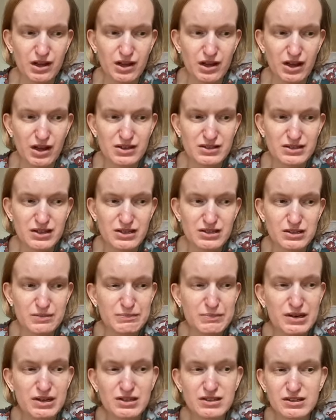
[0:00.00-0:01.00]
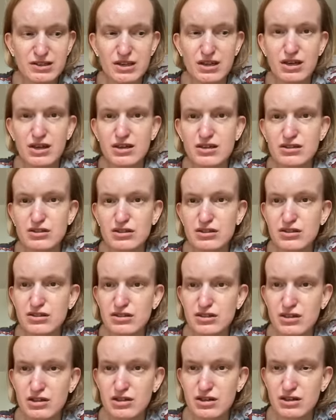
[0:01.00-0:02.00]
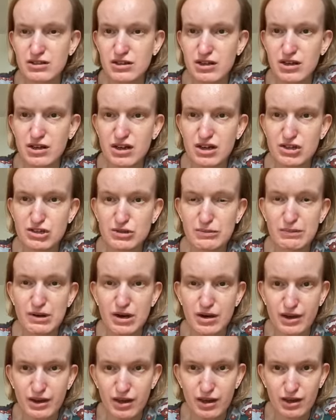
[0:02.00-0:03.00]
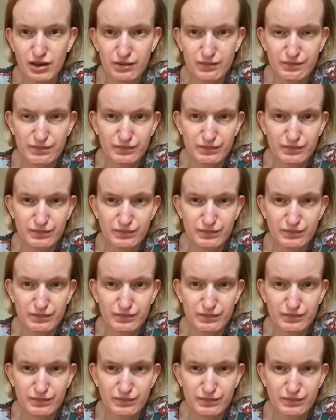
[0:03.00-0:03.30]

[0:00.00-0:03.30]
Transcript: accessibility is considered as a niche market.